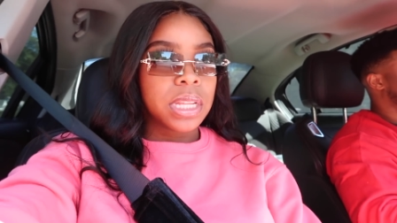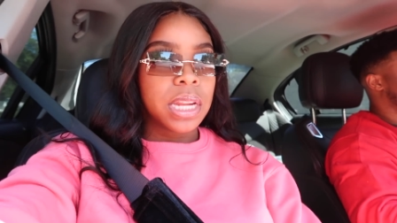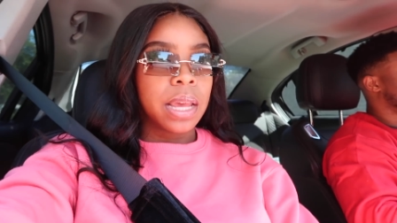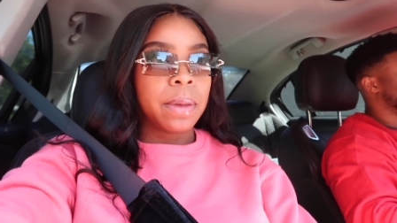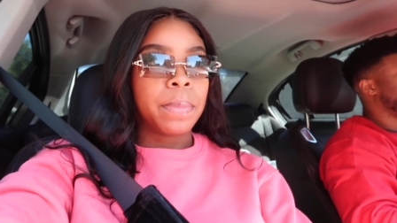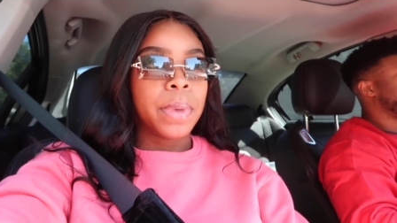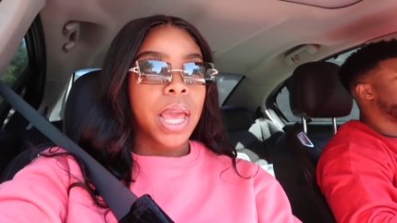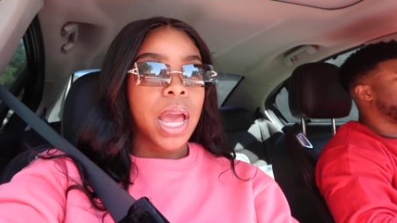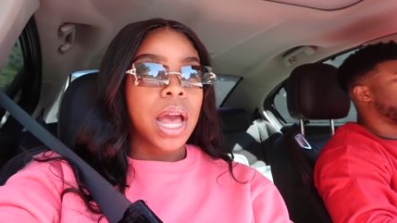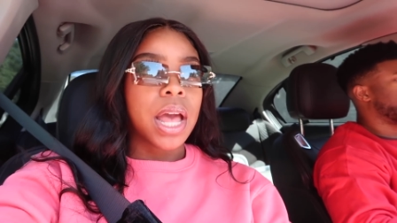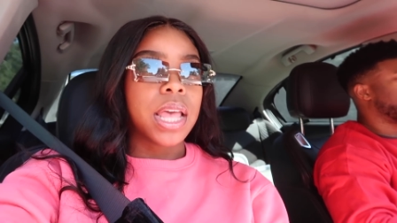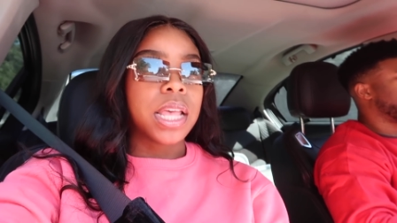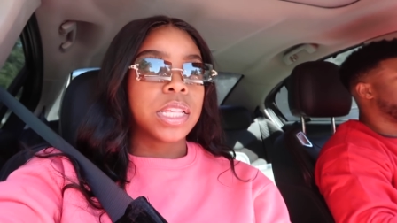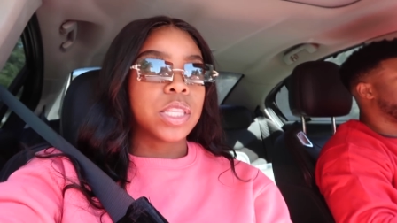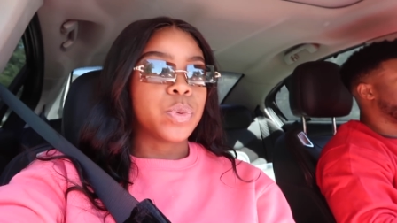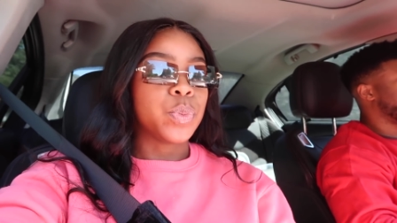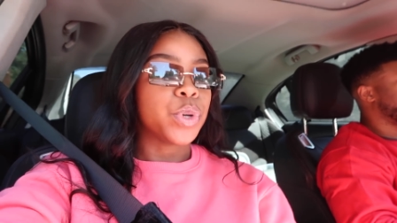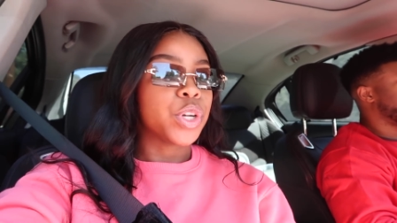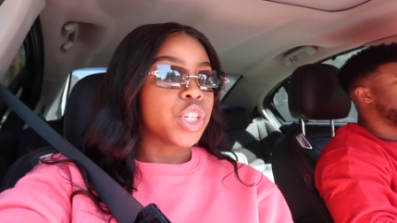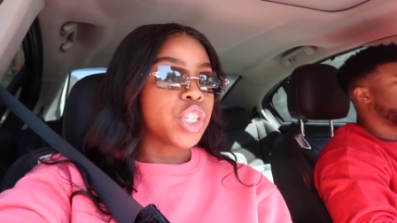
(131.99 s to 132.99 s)
today
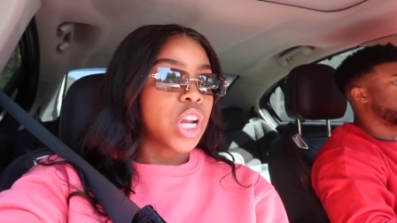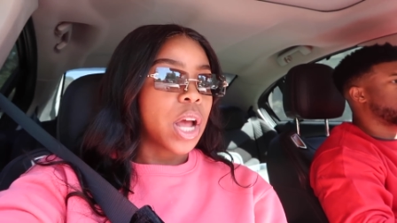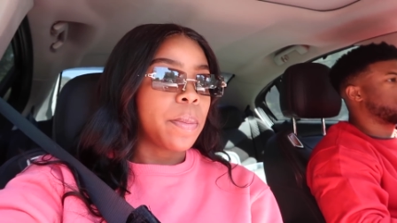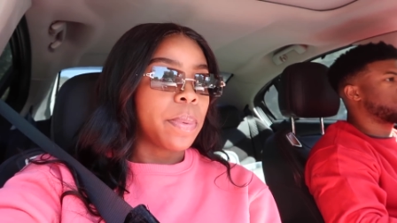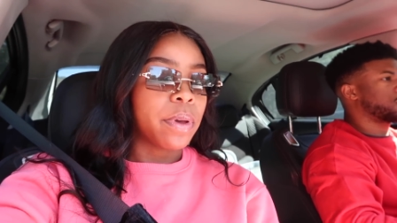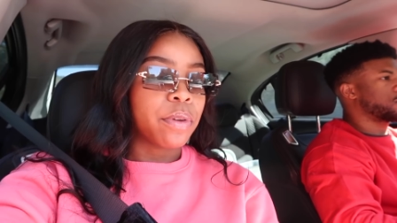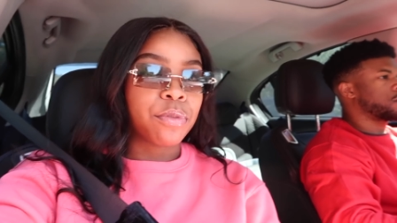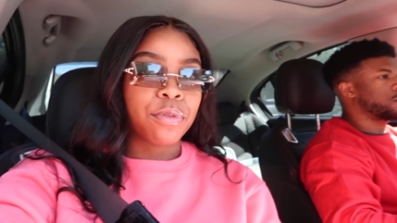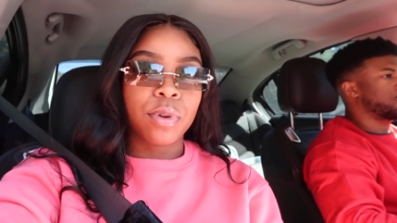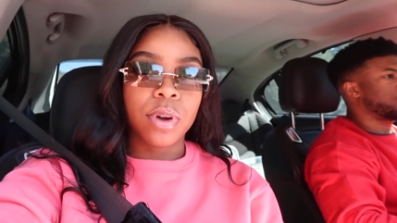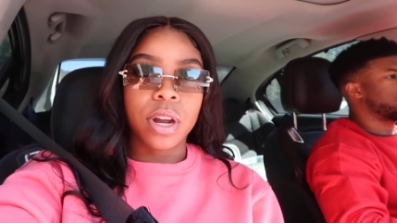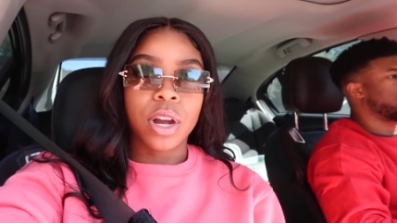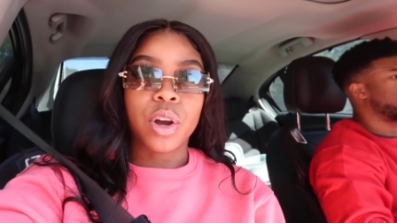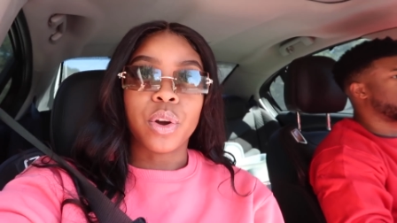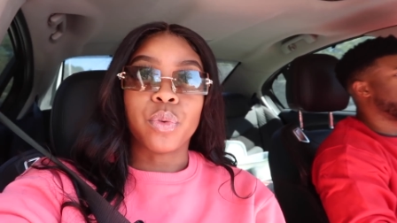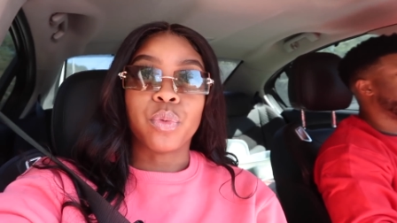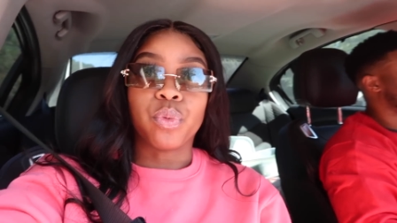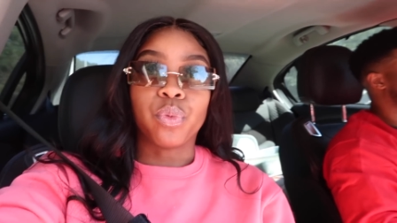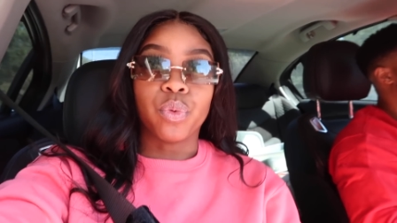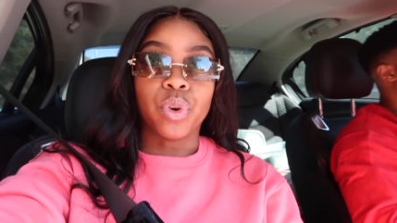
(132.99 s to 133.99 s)
because we're shopping for
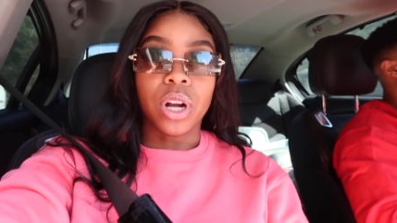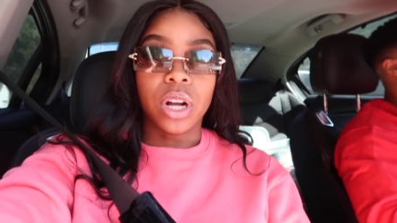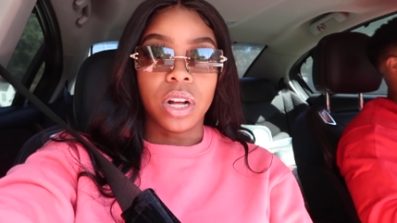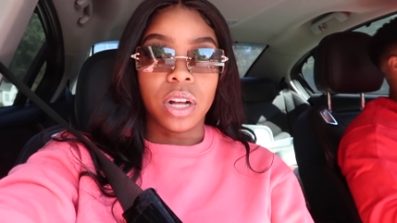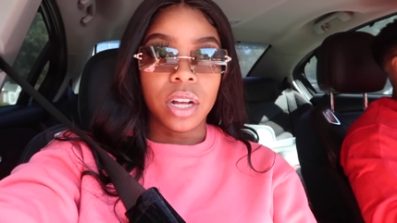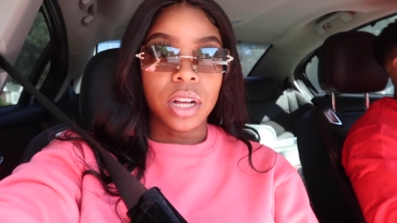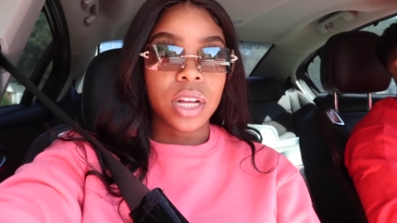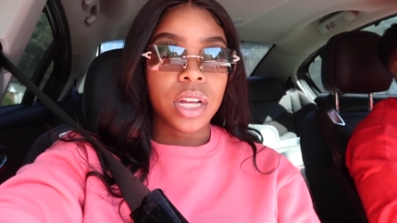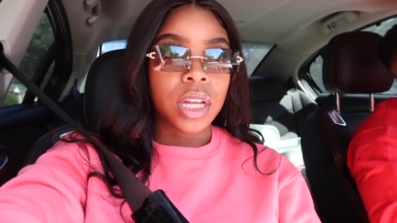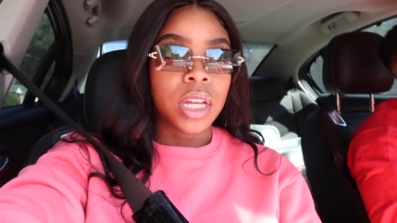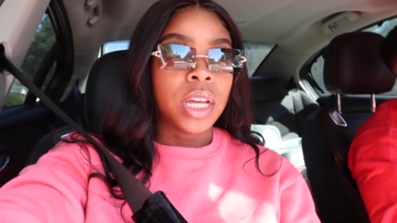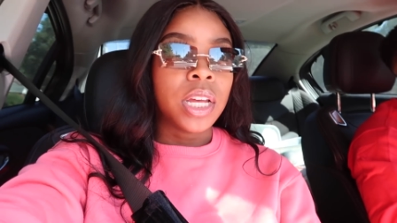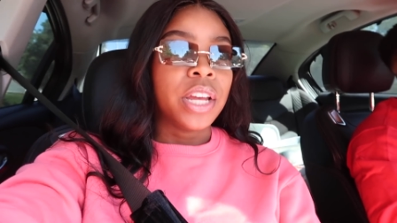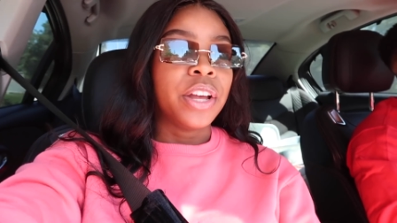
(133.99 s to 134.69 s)
a rug